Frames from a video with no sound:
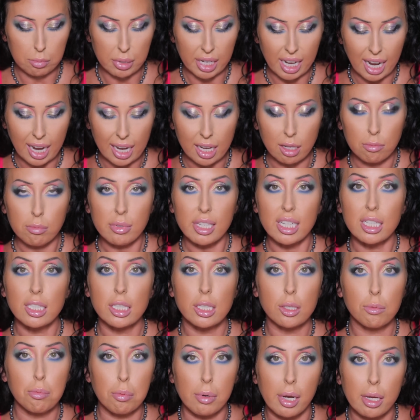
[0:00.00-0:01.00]
but I am going to
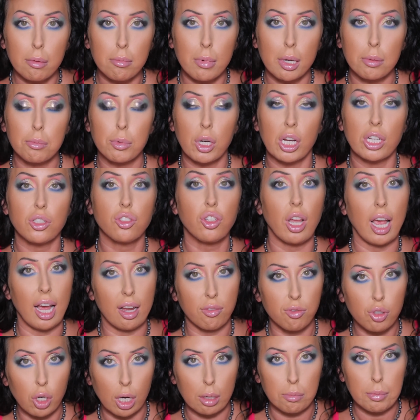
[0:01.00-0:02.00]
spray my brush
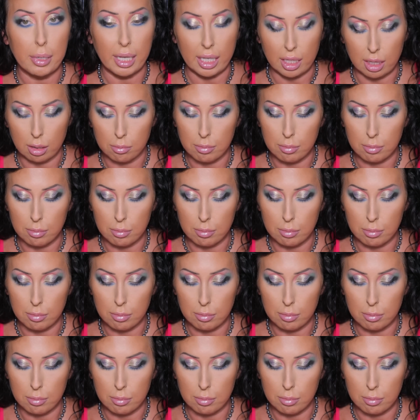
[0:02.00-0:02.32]
after I pick